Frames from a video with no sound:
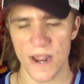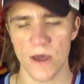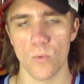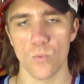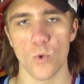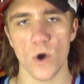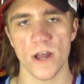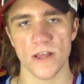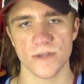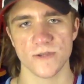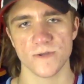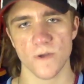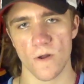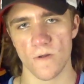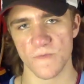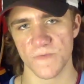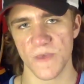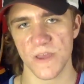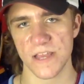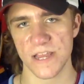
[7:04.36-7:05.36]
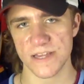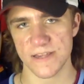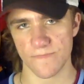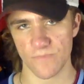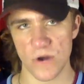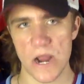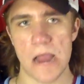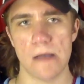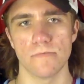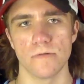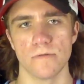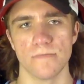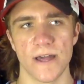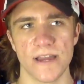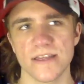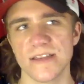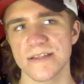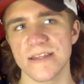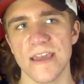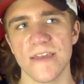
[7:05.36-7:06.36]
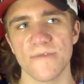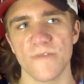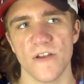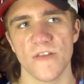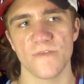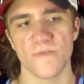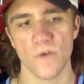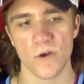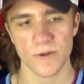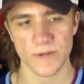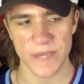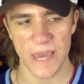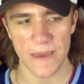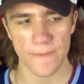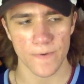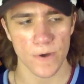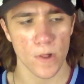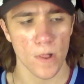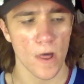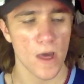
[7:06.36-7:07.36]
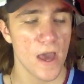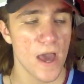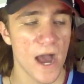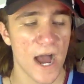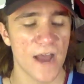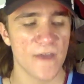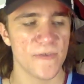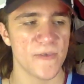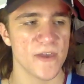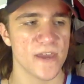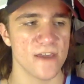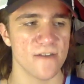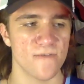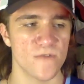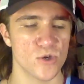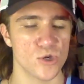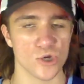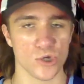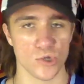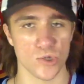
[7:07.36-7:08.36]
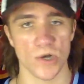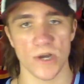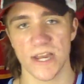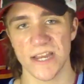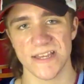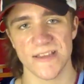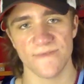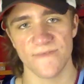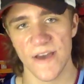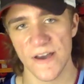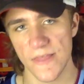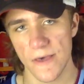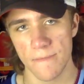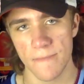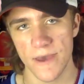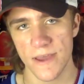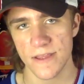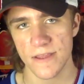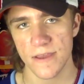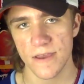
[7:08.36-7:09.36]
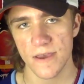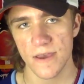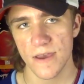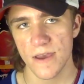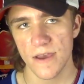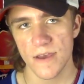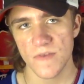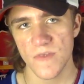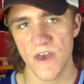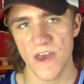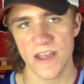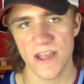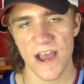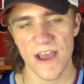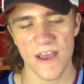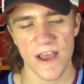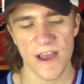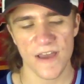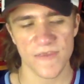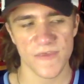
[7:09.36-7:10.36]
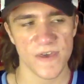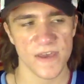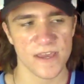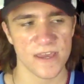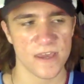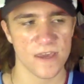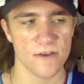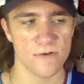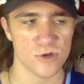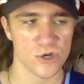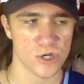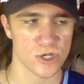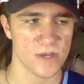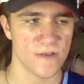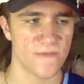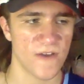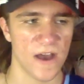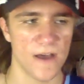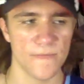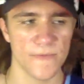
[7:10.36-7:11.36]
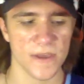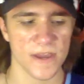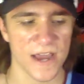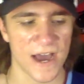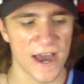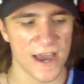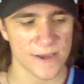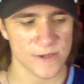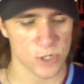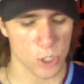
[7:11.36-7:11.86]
at one certain thing that's a problem, like the defense, for example. I think if you just look at development, then I think you just develop the guys